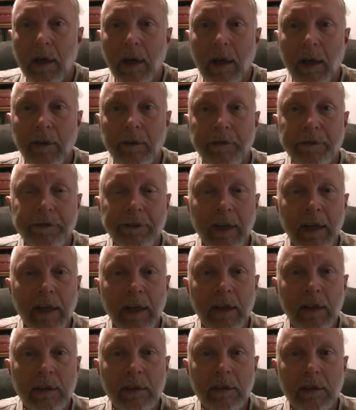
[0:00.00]
of,
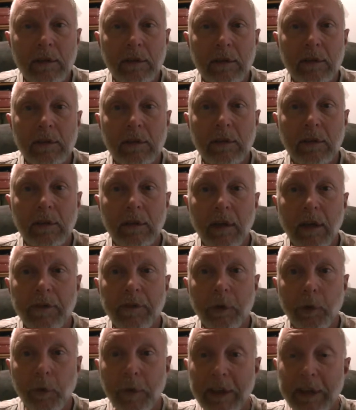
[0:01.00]
uh,
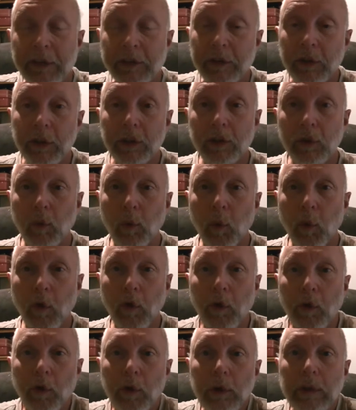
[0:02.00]
of the research
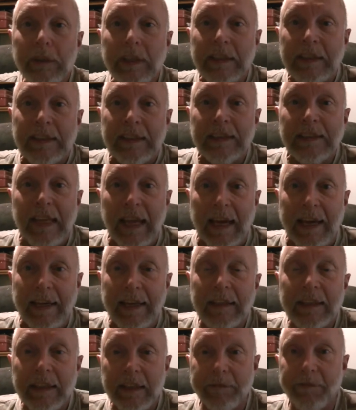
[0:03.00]
world and the
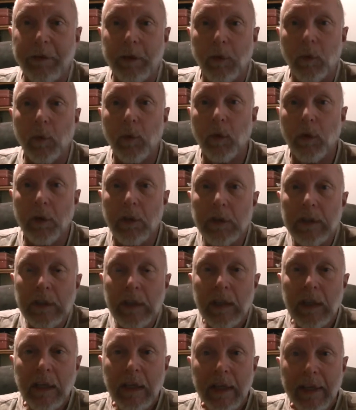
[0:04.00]
scientific world.
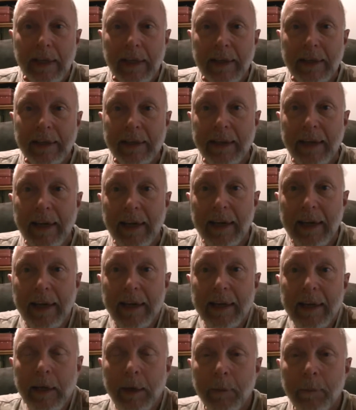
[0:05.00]

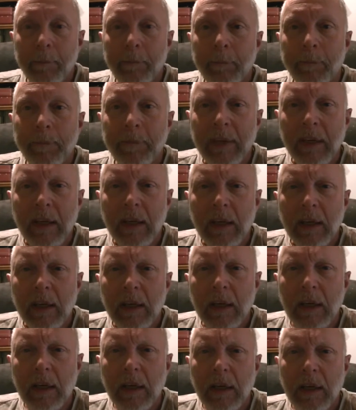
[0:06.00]
Indeed,
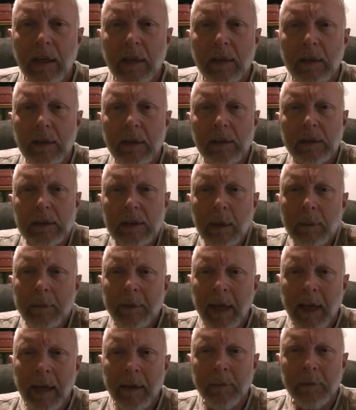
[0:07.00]
uh,
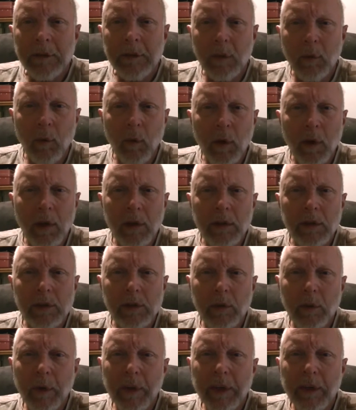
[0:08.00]
sometimes the
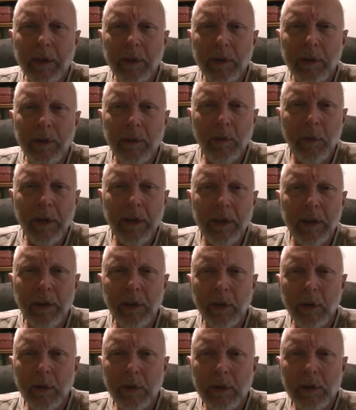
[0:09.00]
words we, could, we
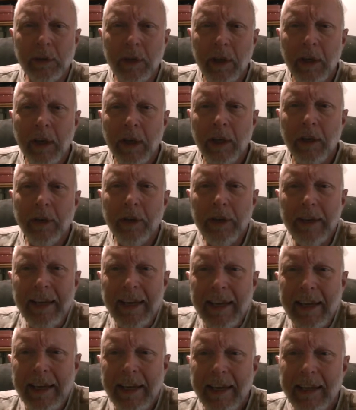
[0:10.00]
use could
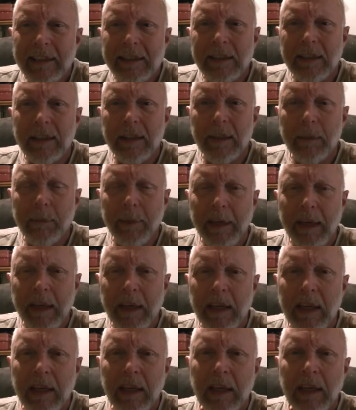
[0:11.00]
easily
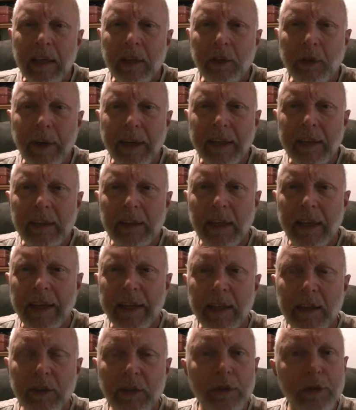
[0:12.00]
be
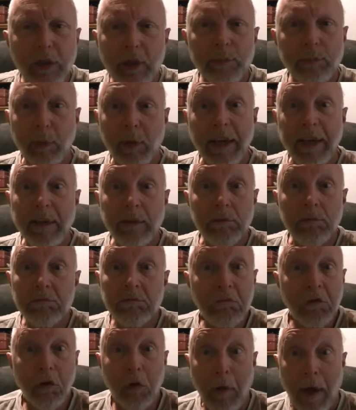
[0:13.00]
translated to just plain
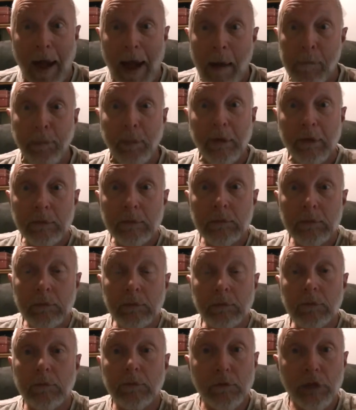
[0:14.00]
crap.
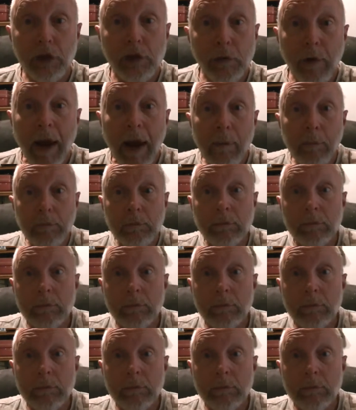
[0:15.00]
Just crap.